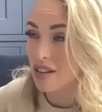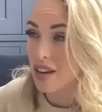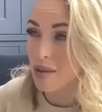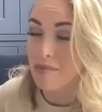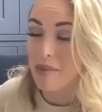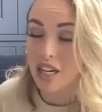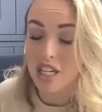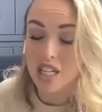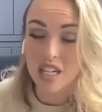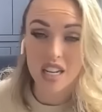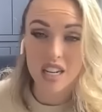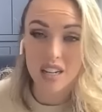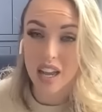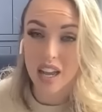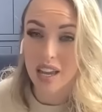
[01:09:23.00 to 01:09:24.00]

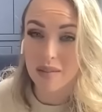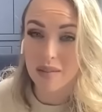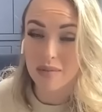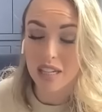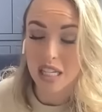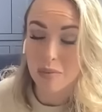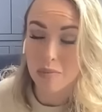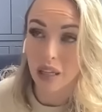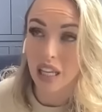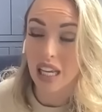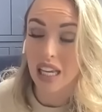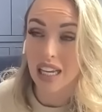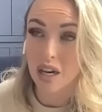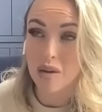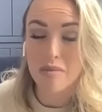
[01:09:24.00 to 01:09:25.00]
imagining like my
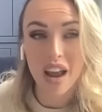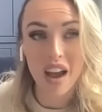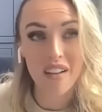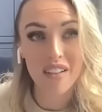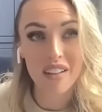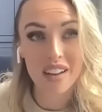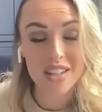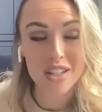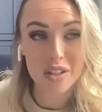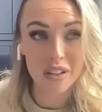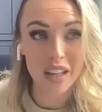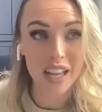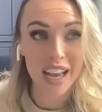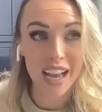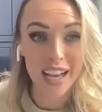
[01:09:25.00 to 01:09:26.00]
spleen coming out, and so
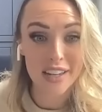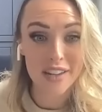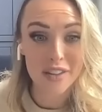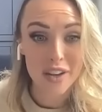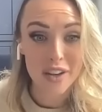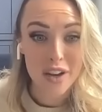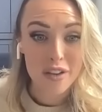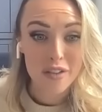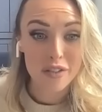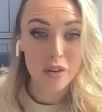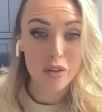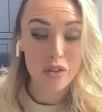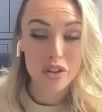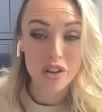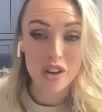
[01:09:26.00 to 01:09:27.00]
like I'd
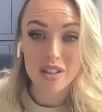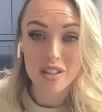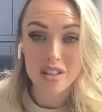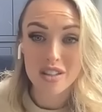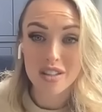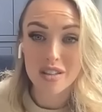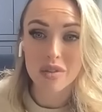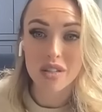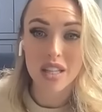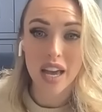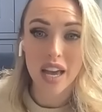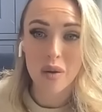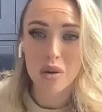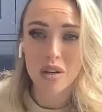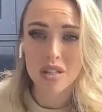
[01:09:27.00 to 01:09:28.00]
phone the doctors and was like,
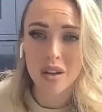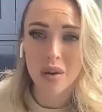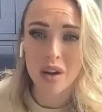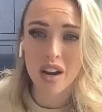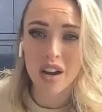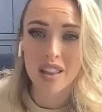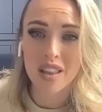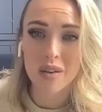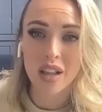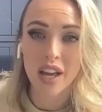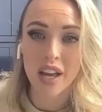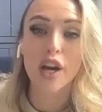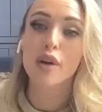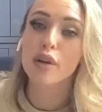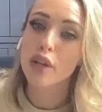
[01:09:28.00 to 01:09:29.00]
what's going on? They were
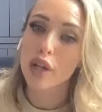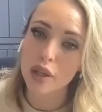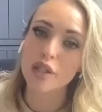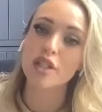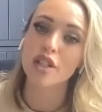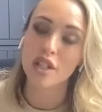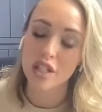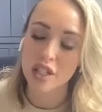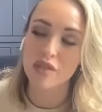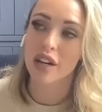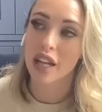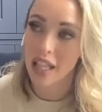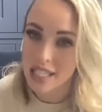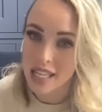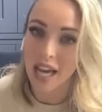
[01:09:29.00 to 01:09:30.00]
like, oh no, it's just a
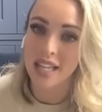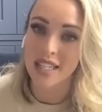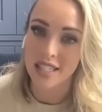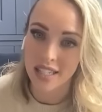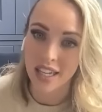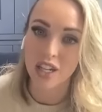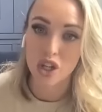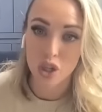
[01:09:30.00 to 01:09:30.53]
really tight stitch.